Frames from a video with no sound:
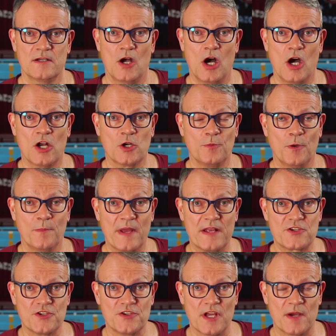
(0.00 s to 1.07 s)
Honorable
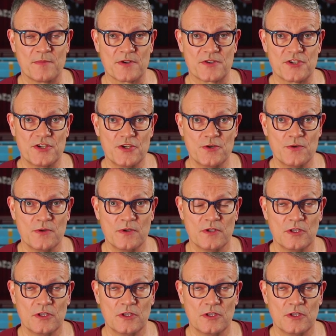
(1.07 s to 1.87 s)
mention number two,